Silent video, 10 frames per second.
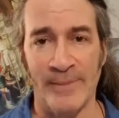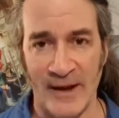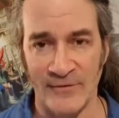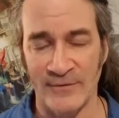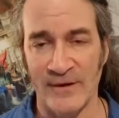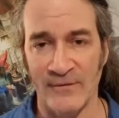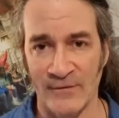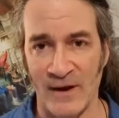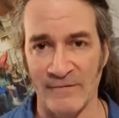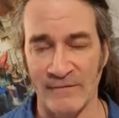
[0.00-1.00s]
passionate
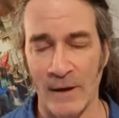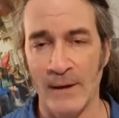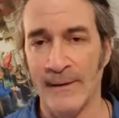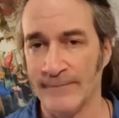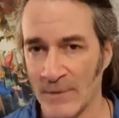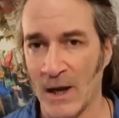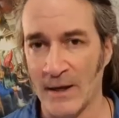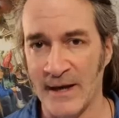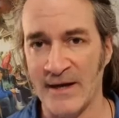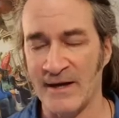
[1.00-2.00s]
stuff.
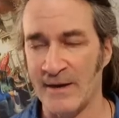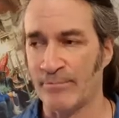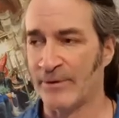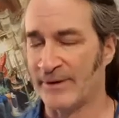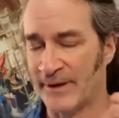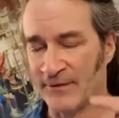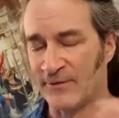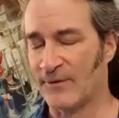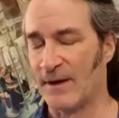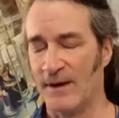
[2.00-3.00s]
Unedited
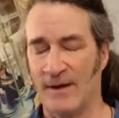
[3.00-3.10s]
brilliance.